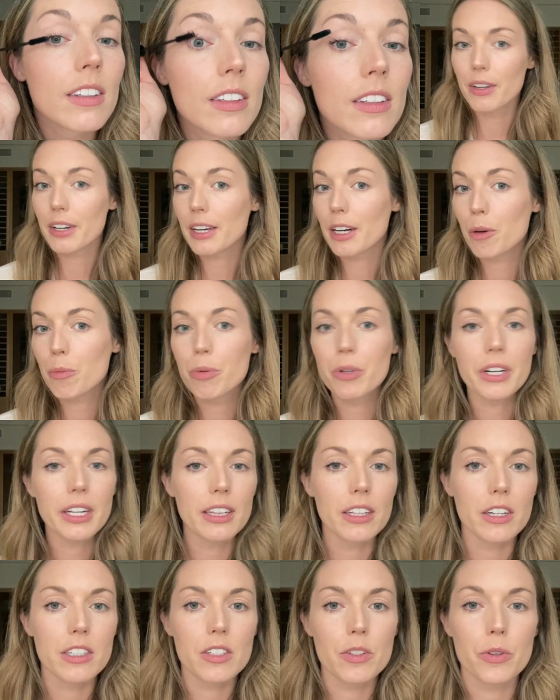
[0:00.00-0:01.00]
Look at how pretty it
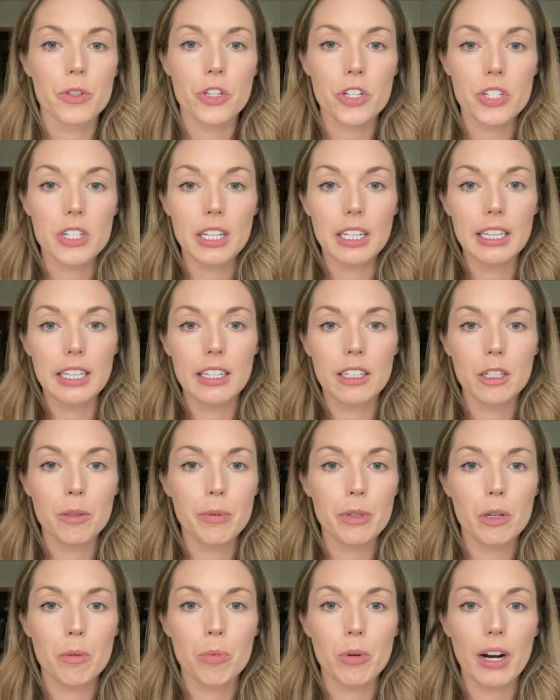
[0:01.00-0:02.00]
looks with just a little
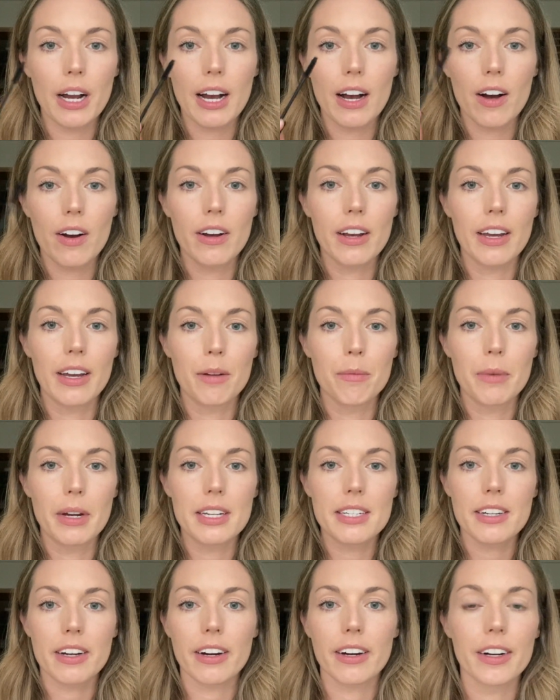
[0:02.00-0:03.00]
bit of brow and
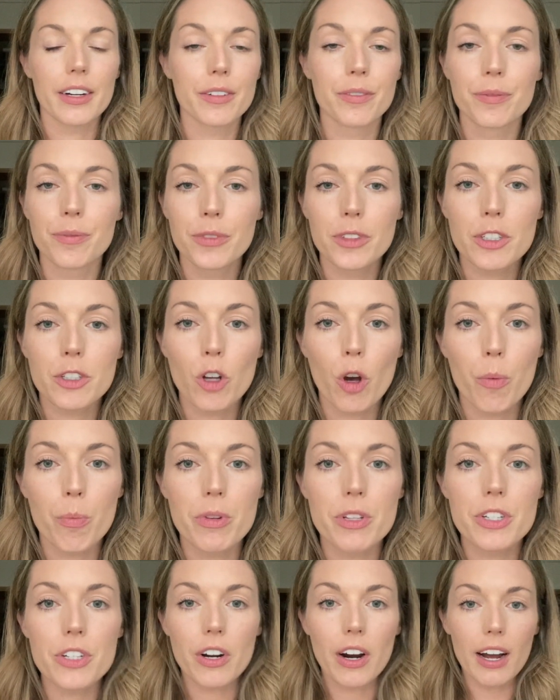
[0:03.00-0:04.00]
mascara. Just
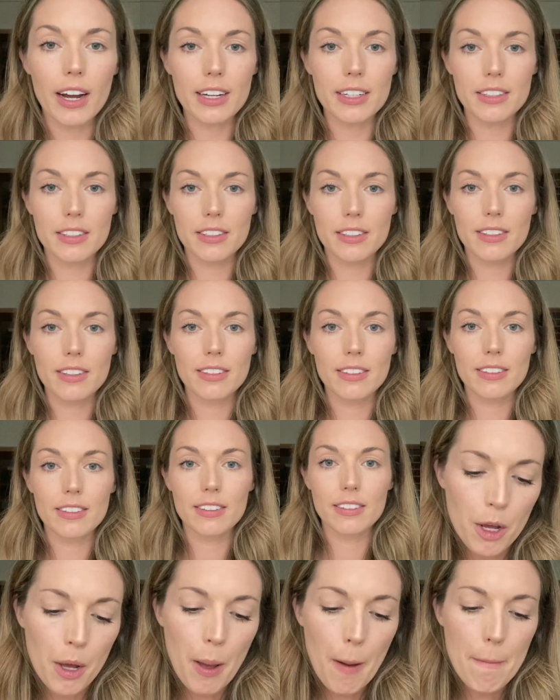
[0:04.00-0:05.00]
opens your eyes.
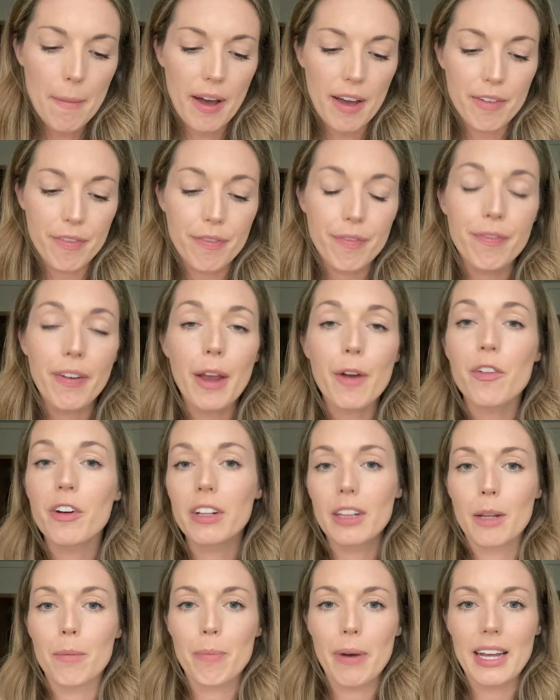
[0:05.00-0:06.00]
My favorite
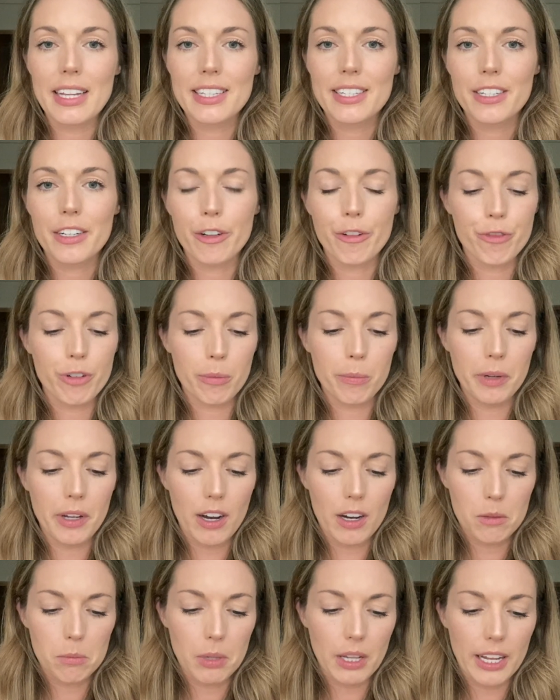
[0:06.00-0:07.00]
lip pencil from
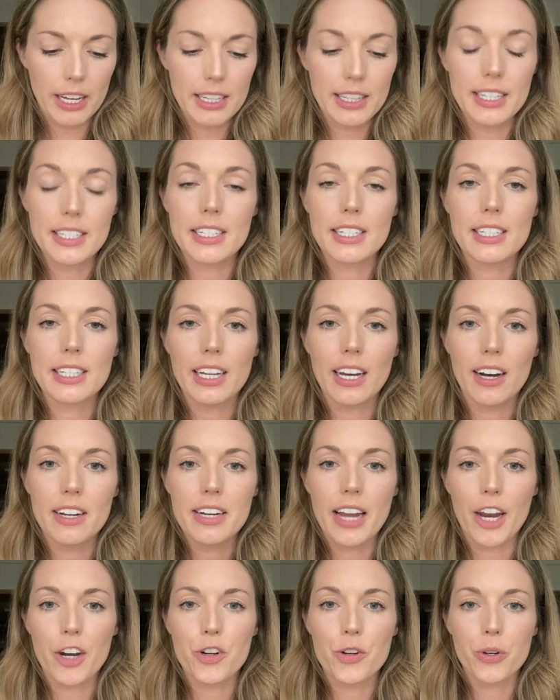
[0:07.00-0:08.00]
Youngblood. This is the All
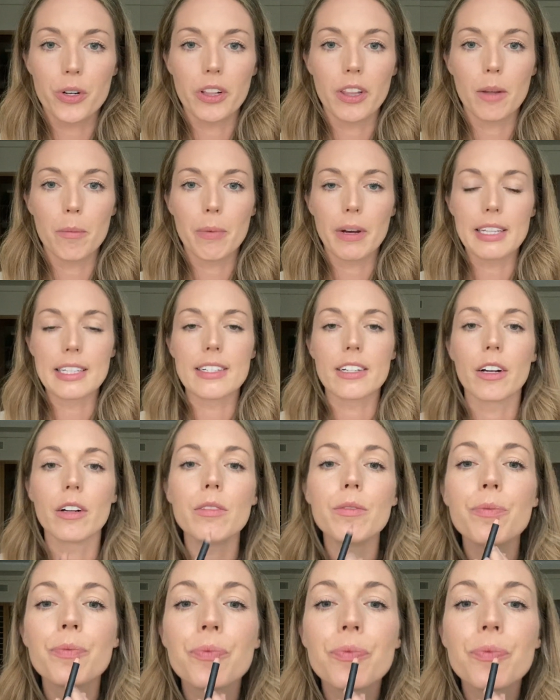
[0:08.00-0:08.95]
Natural Lip Pencil.